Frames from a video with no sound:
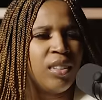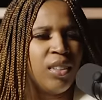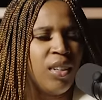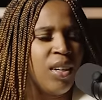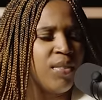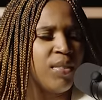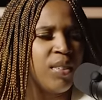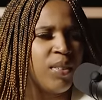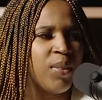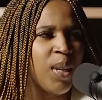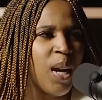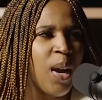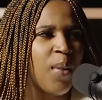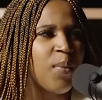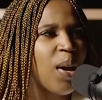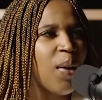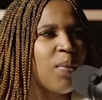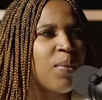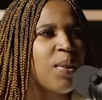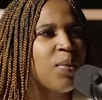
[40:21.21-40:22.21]
No, I've never. I've,
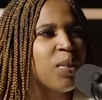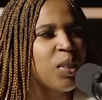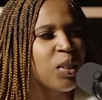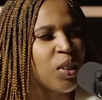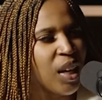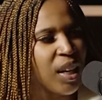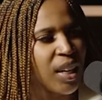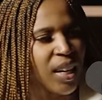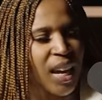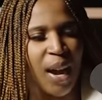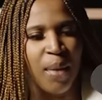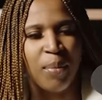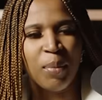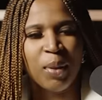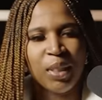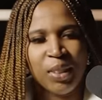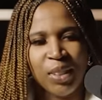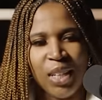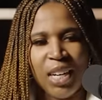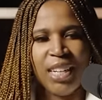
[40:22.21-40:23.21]
I've never tried it. Oh. I'm
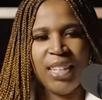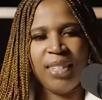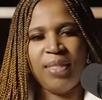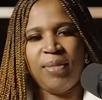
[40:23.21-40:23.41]
gonna try it.